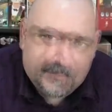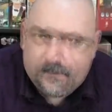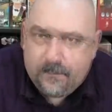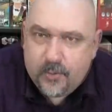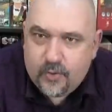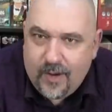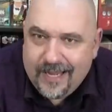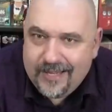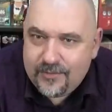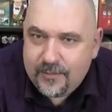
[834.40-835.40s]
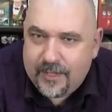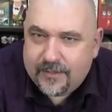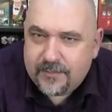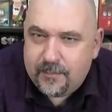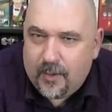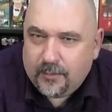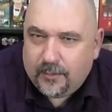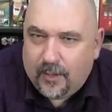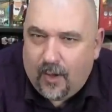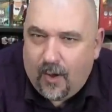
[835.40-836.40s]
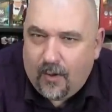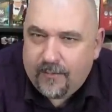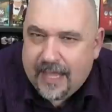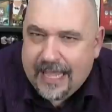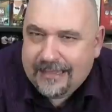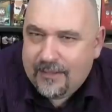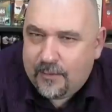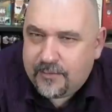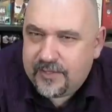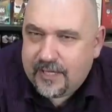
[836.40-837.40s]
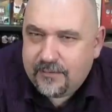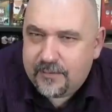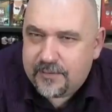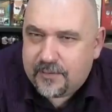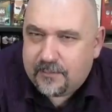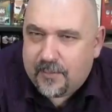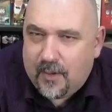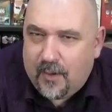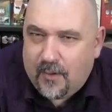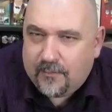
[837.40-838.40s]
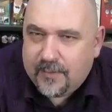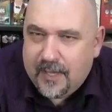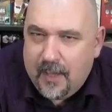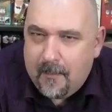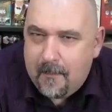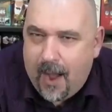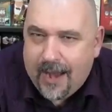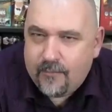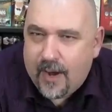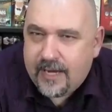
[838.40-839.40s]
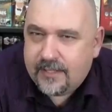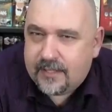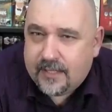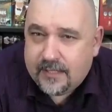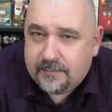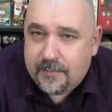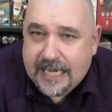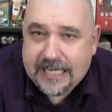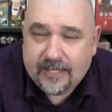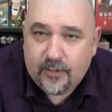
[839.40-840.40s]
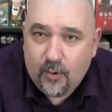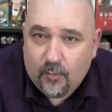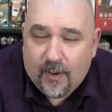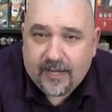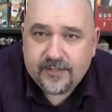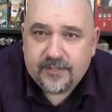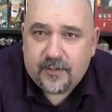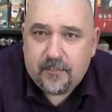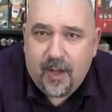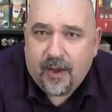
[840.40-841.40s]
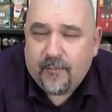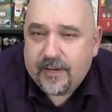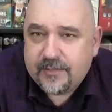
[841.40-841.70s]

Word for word: Portraying history in this model of ethnocentrism, of my race is beating your race, so my race